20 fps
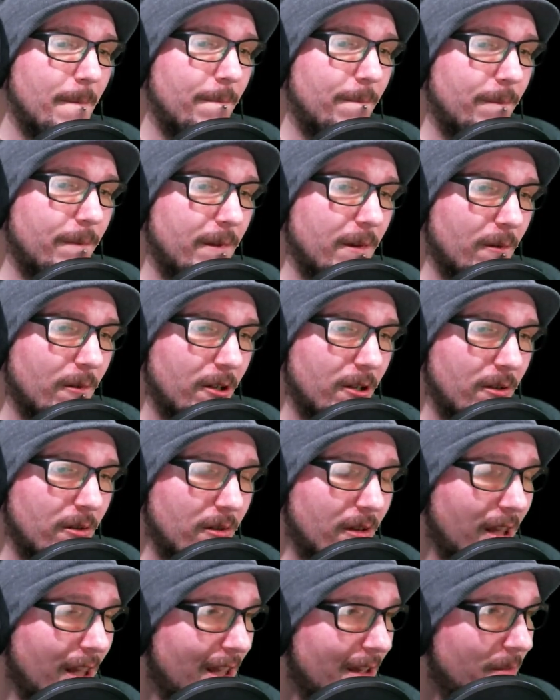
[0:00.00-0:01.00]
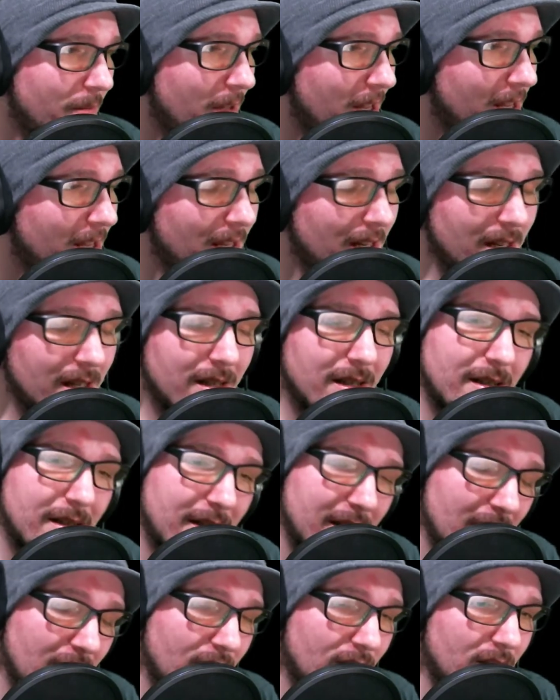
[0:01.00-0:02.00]
the one who can't make any
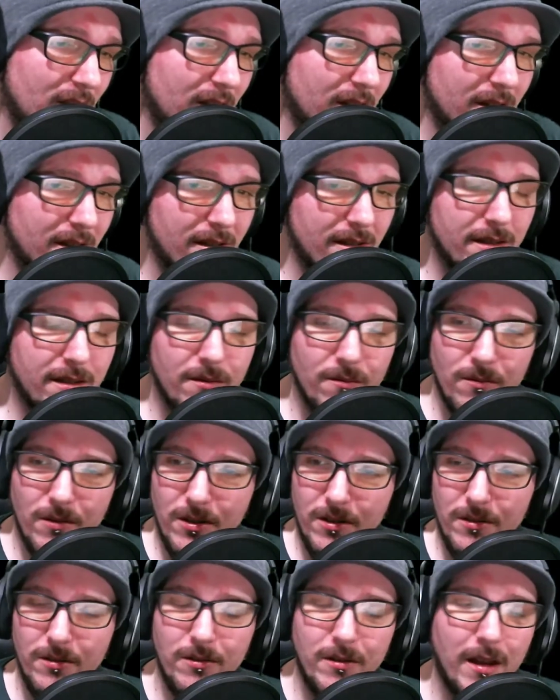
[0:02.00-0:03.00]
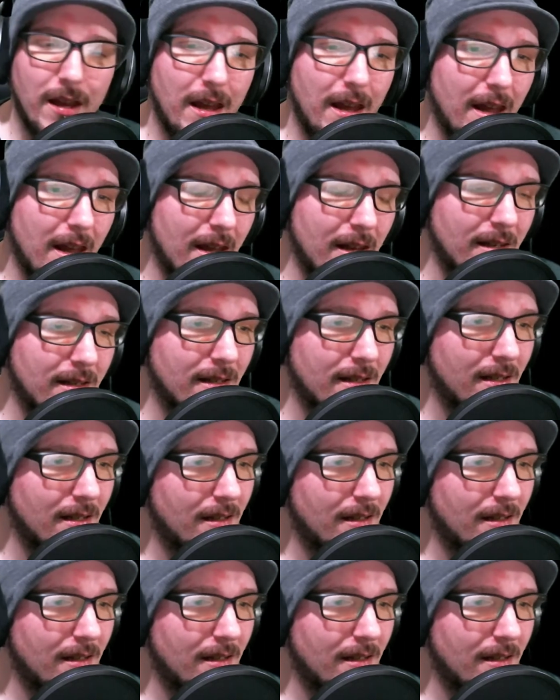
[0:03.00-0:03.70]
decisions, the one who can't